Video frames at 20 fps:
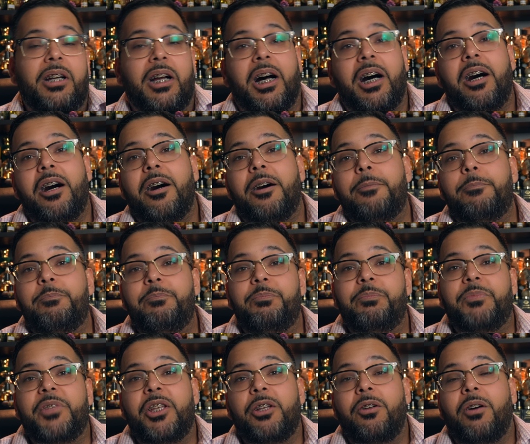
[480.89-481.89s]

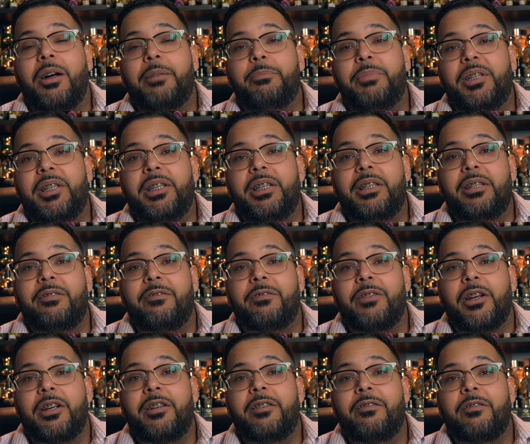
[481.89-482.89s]
I'd be
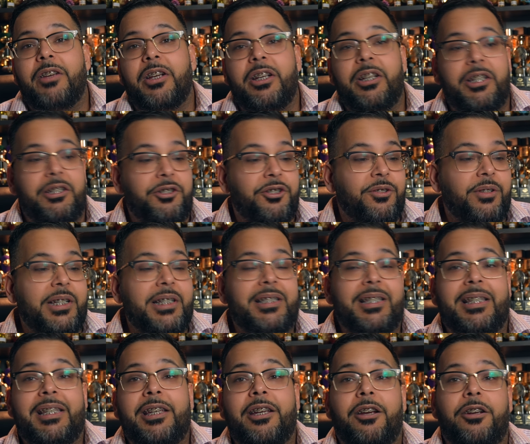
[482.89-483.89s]
very, very intrigued
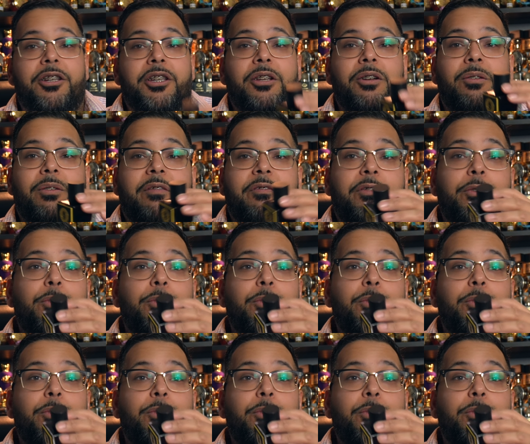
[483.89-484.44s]
to hear, if